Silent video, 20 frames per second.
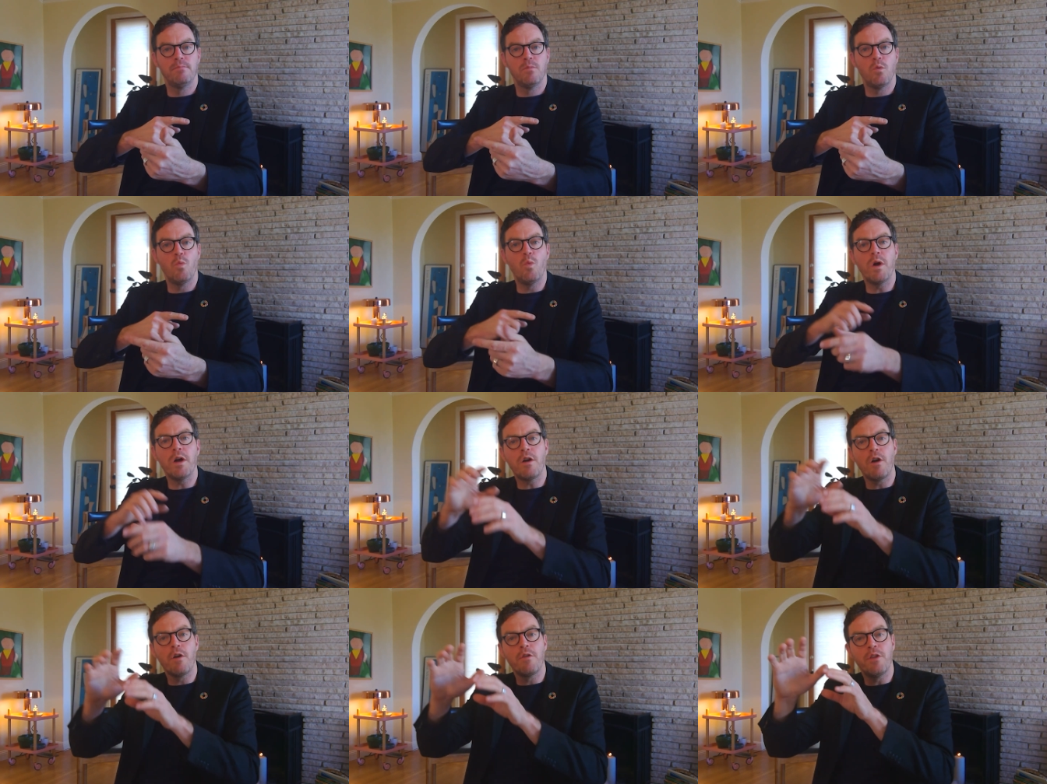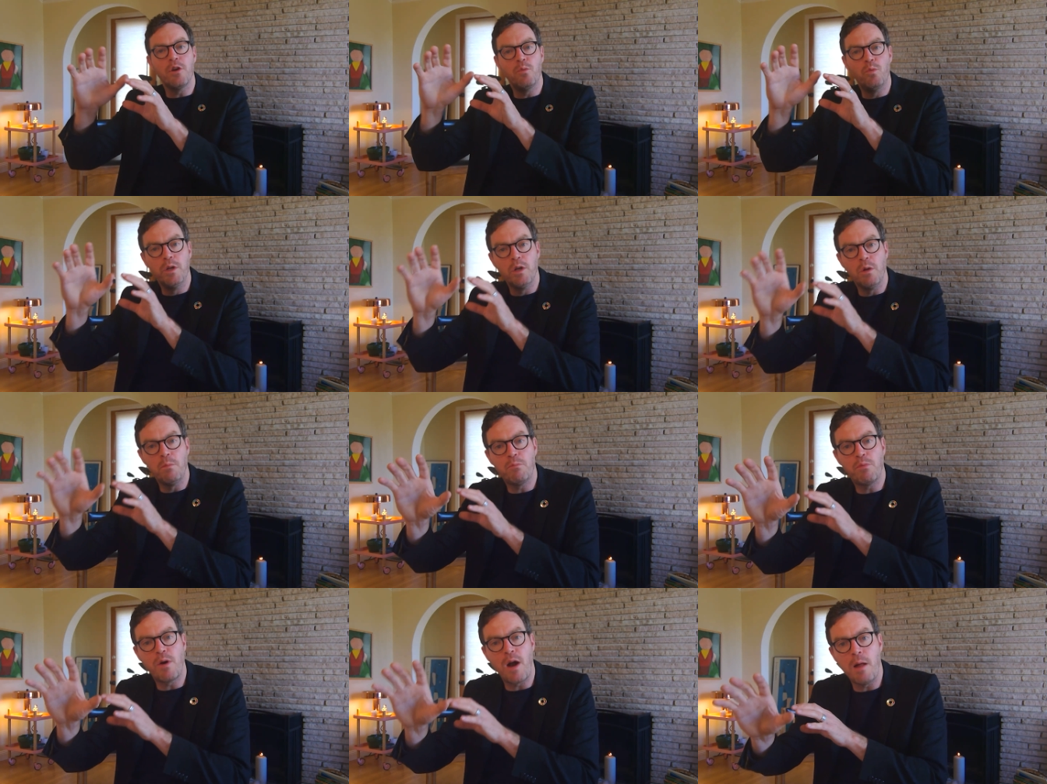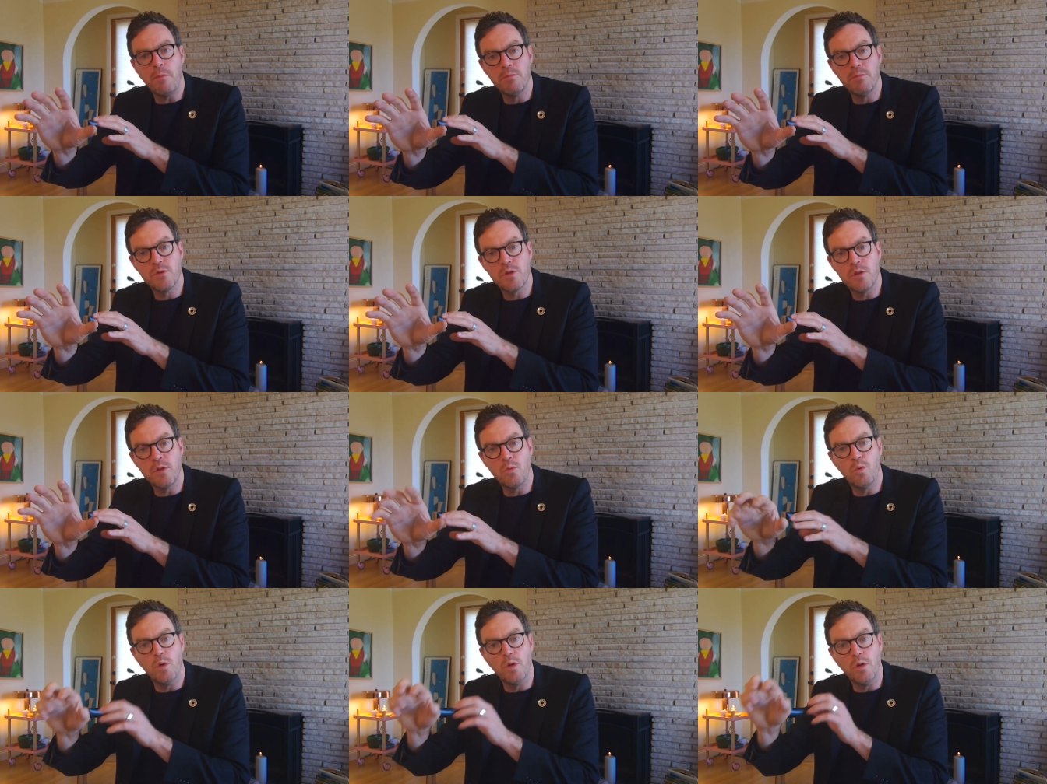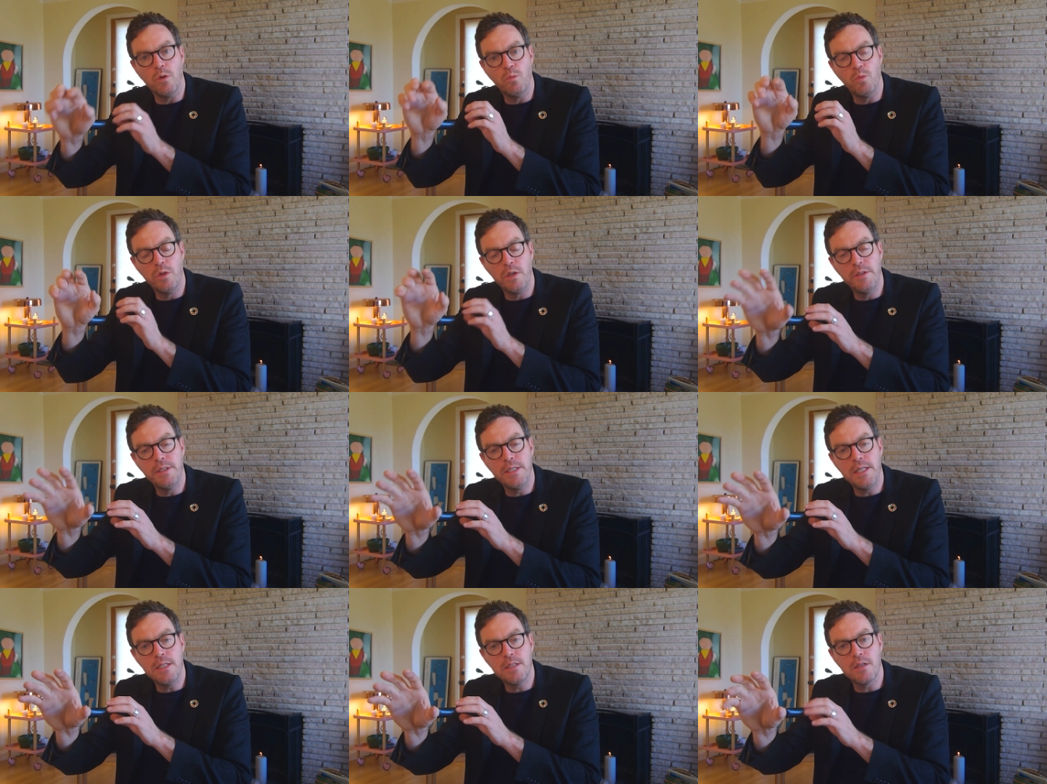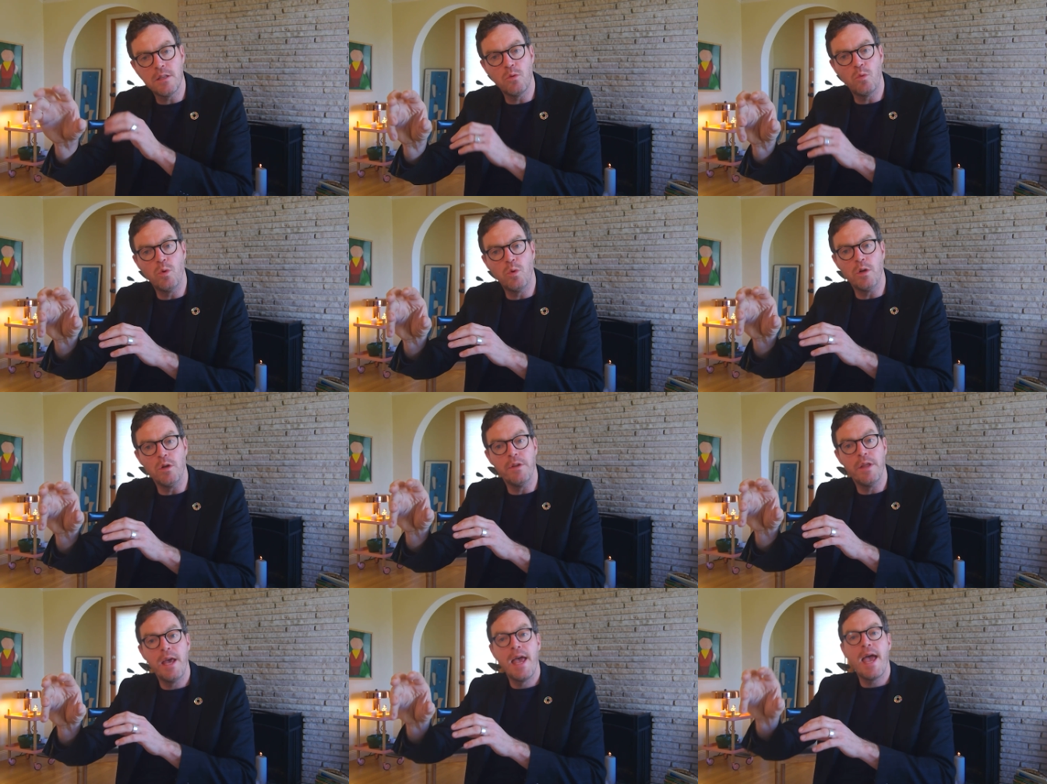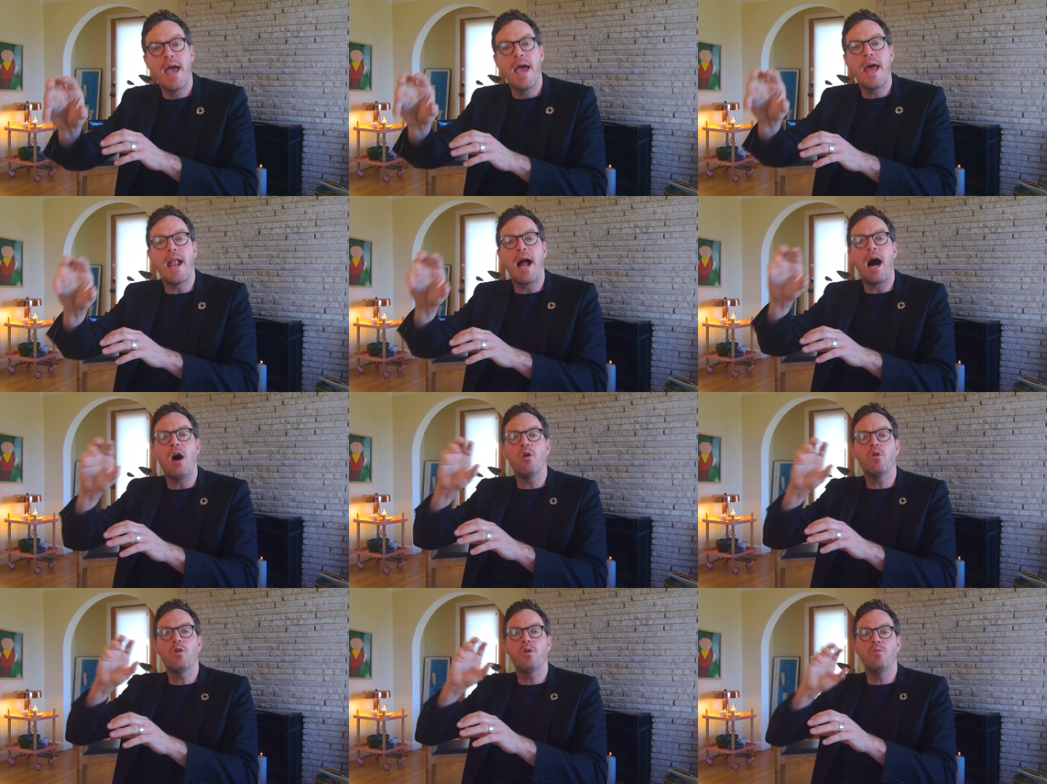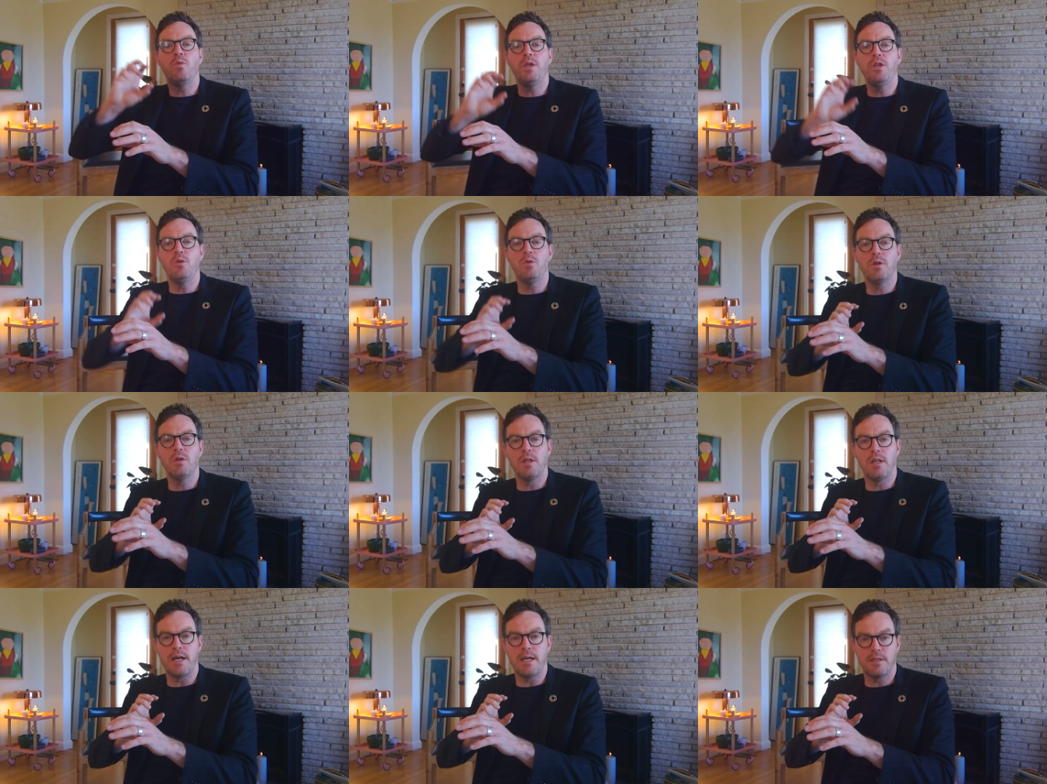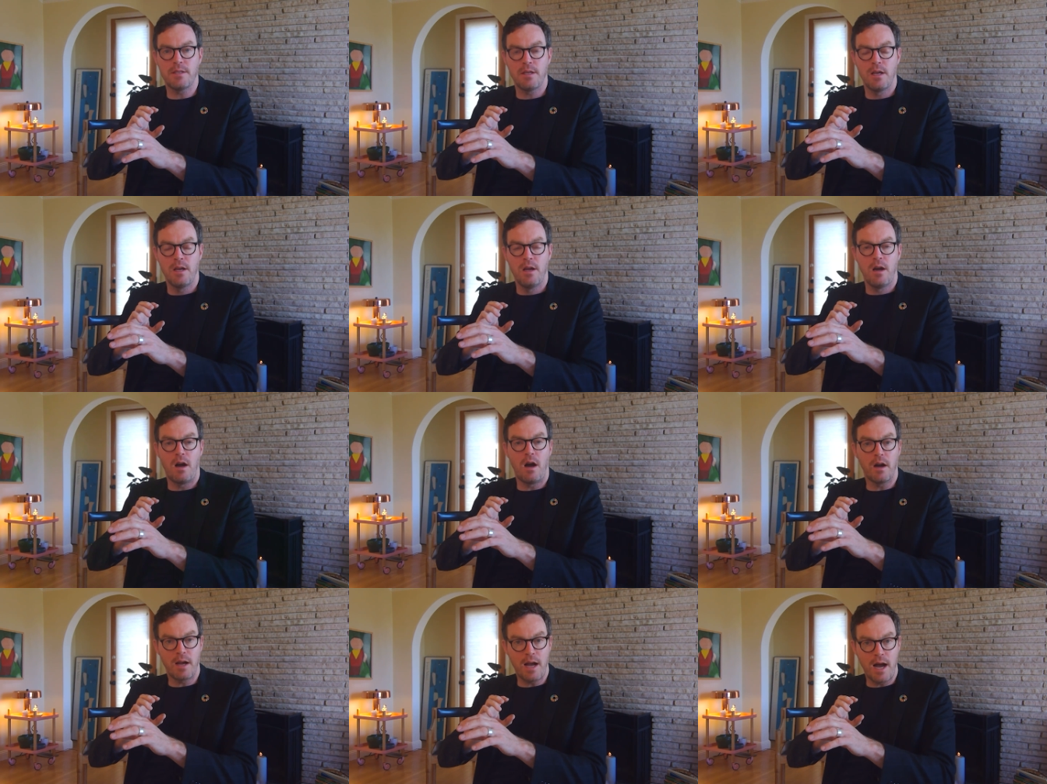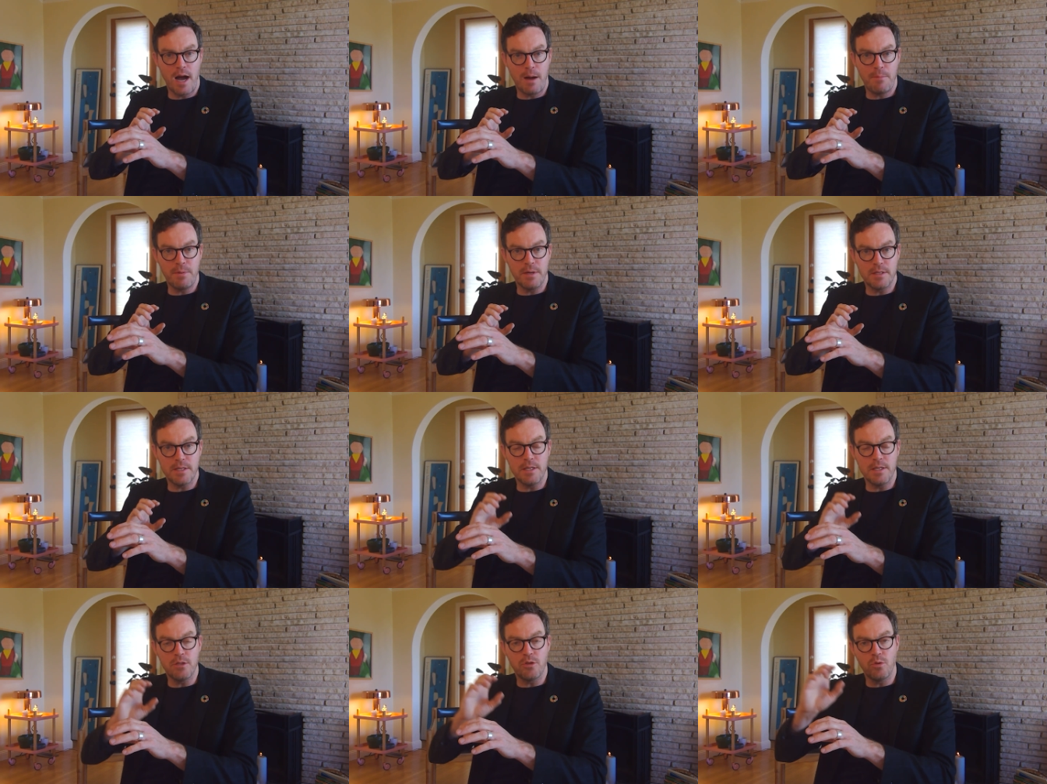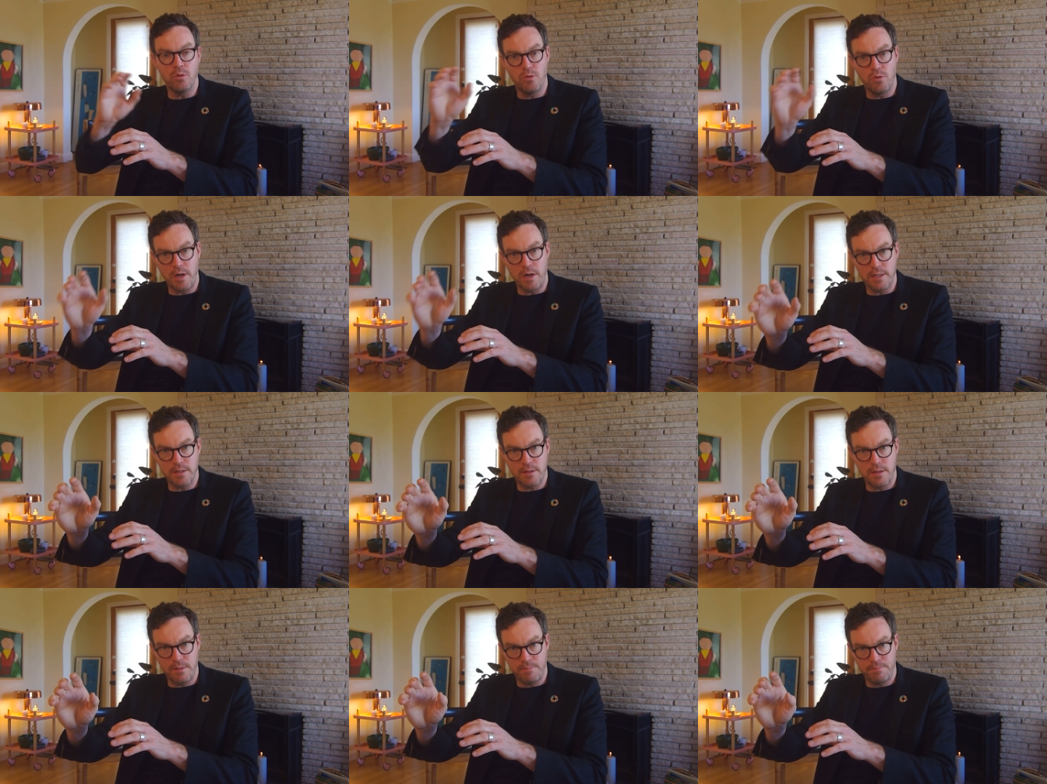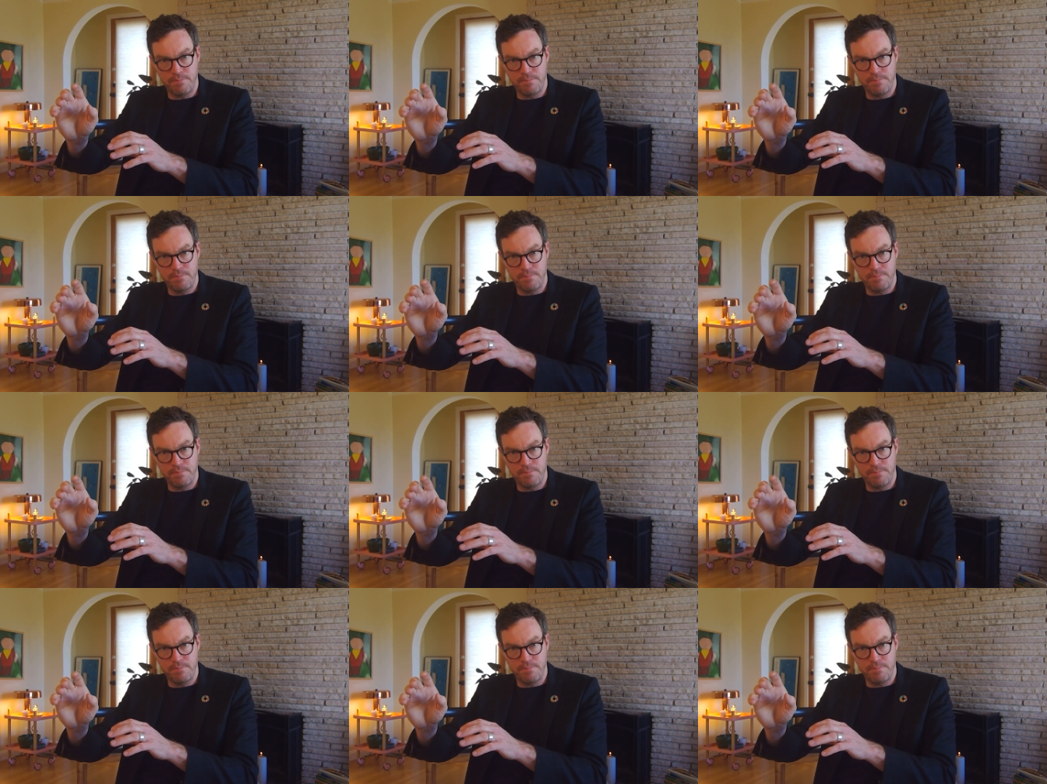Where are there real problems in the world, real needs in the world, and how can we utilize our competencies to address them?